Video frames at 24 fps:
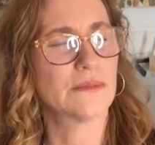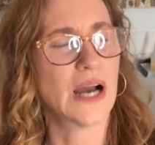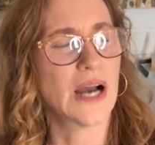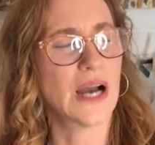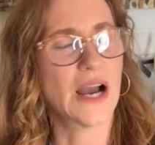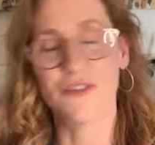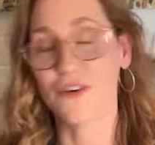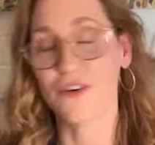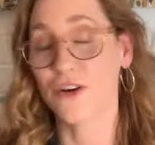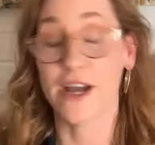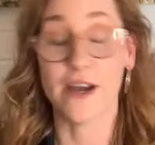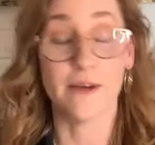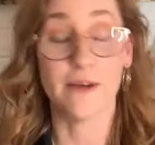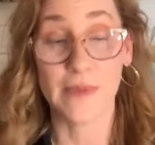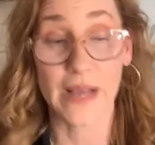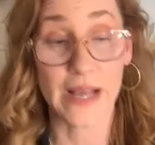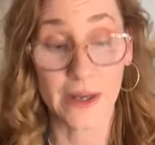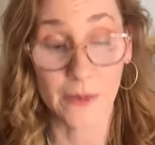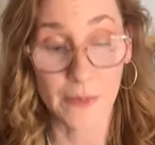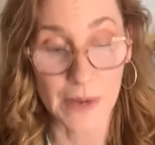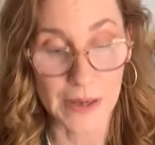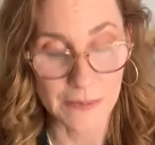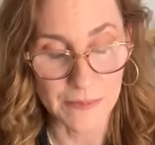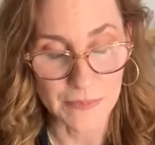I forget.
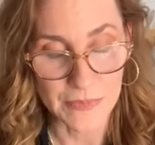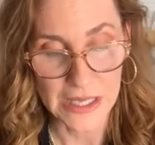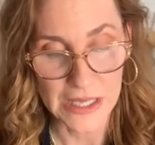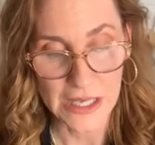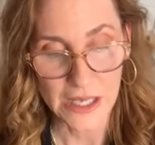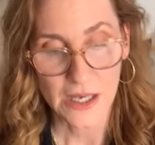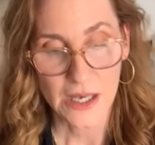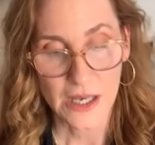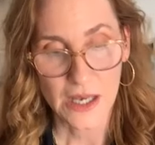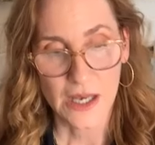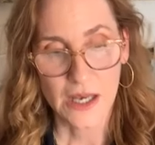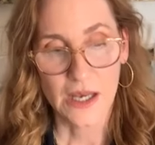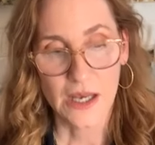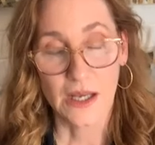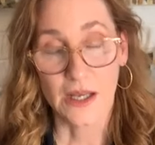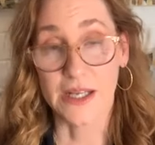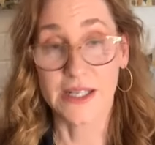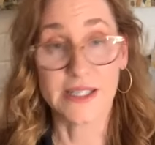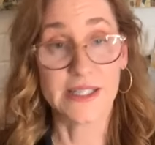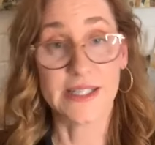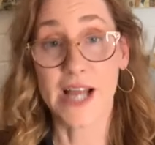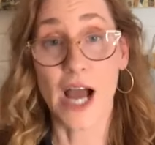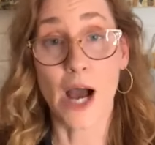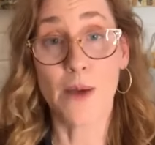Anyway.
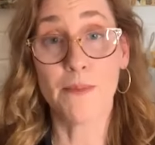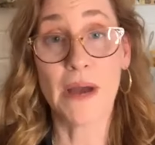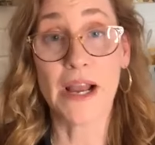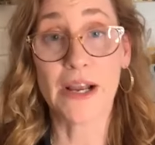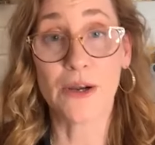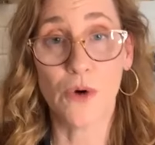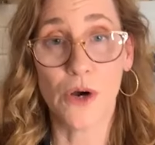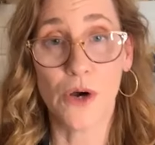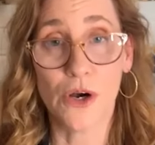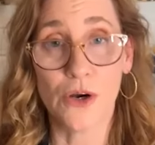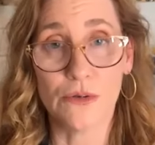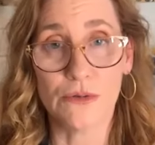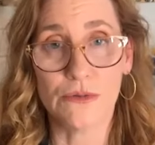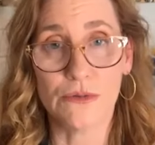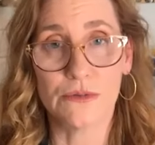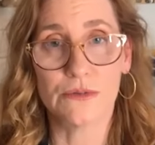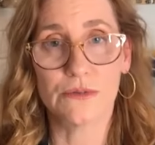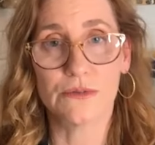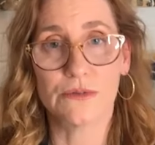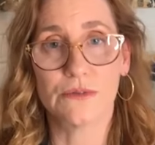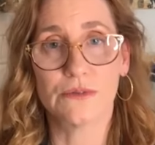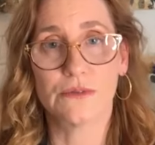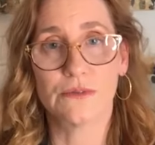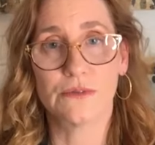It's not my quote.
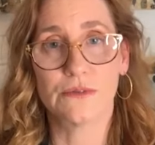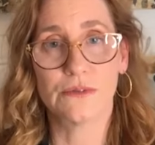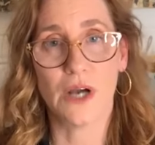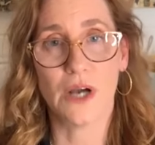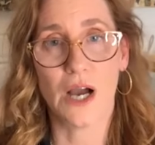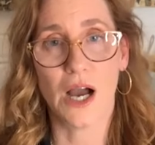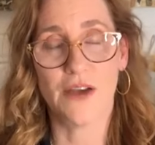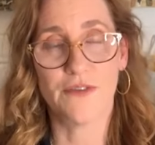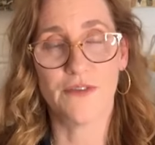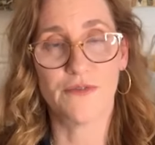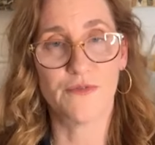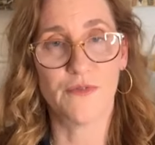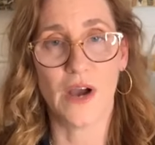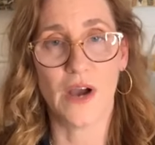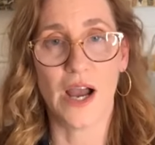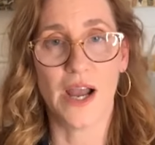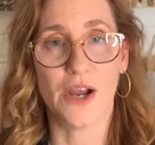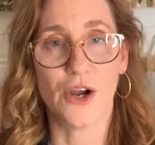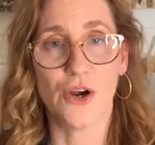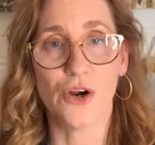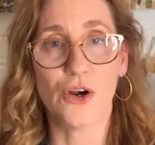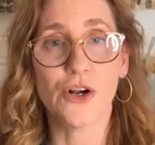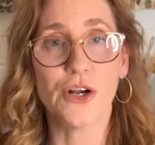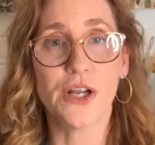I
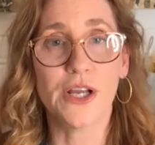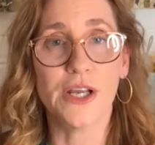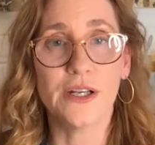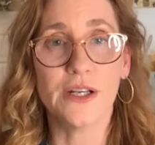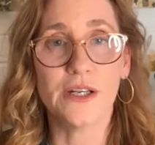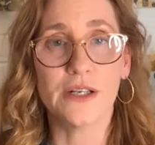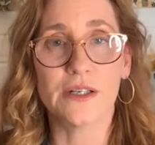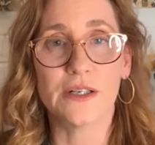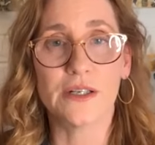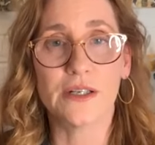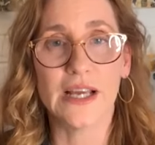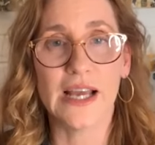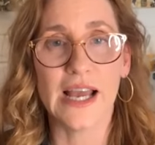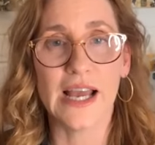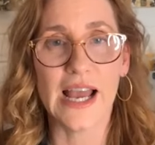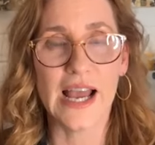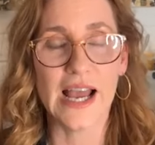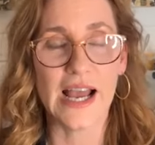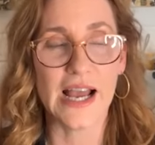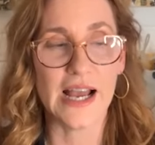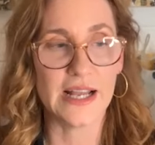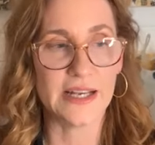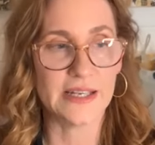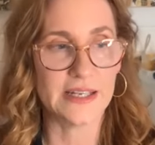I heard it,
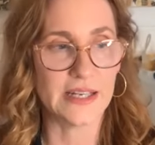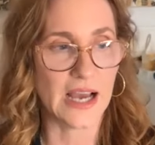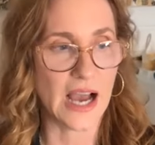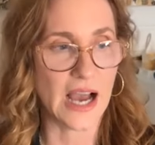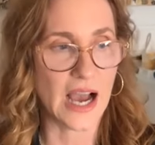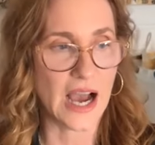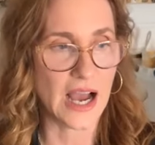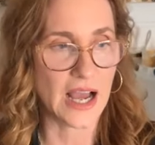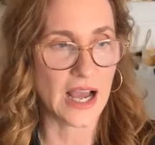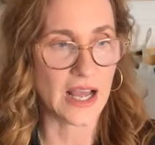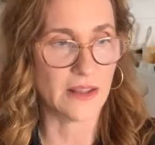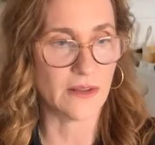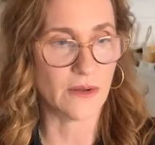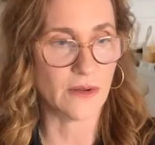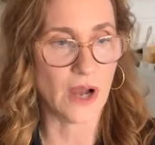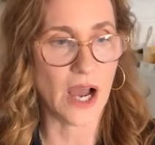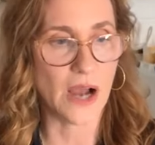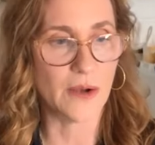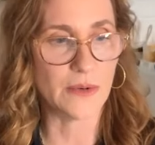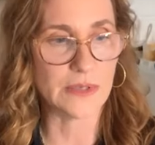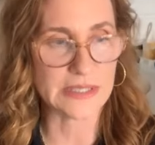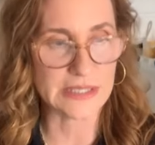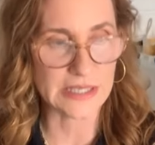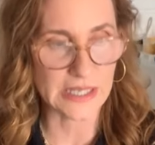and I
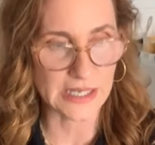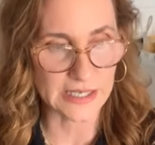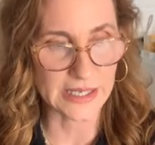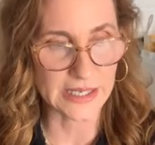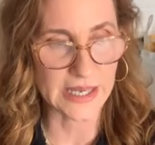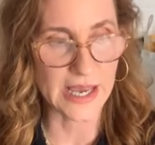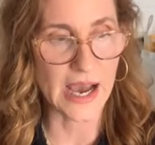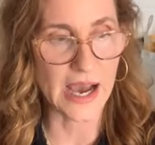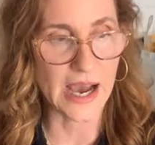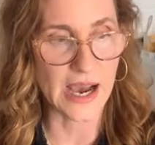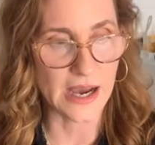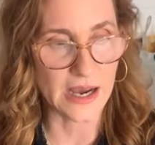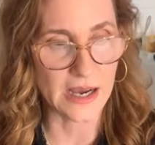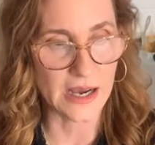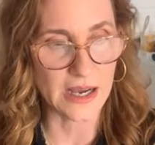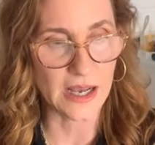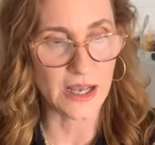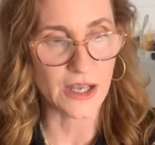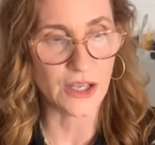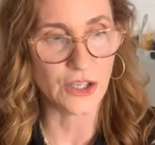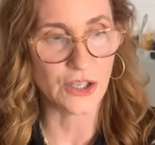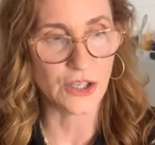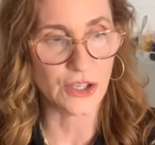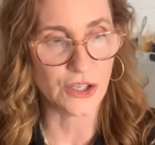I was like, yeah,
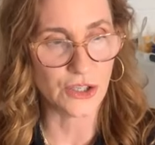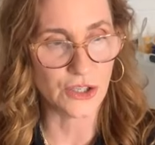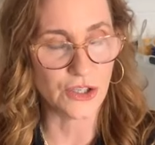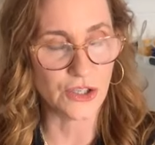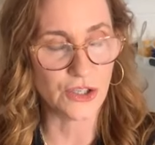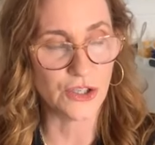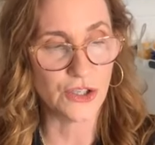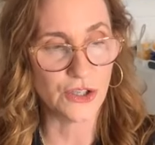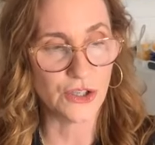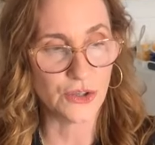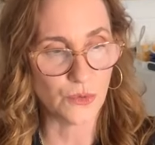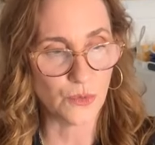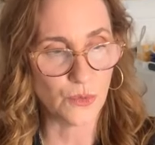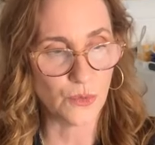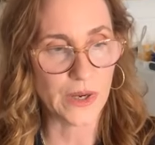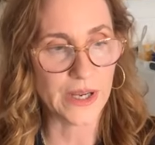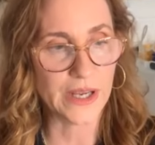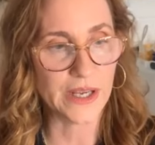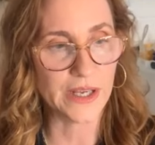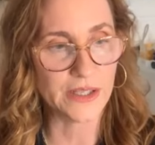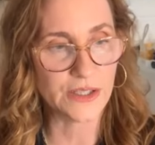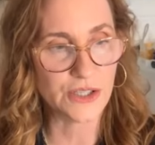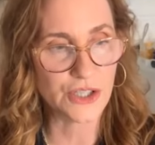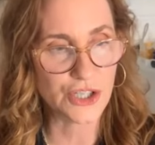
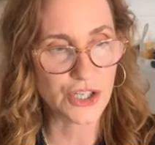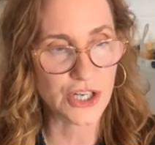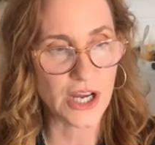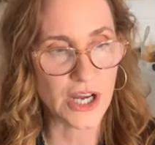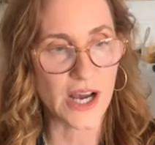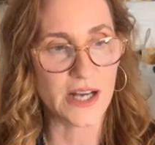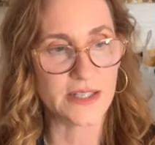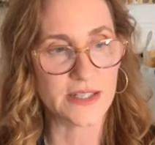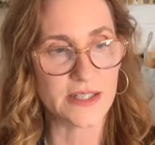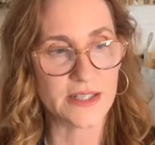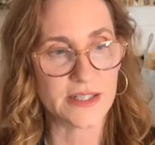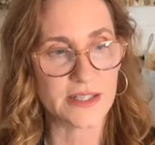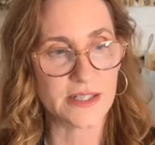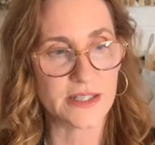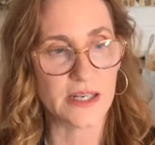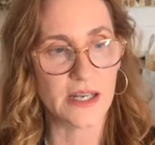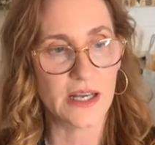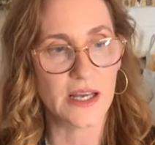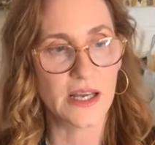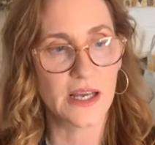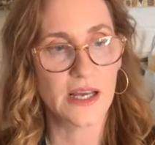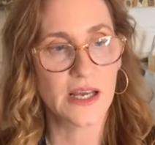we just,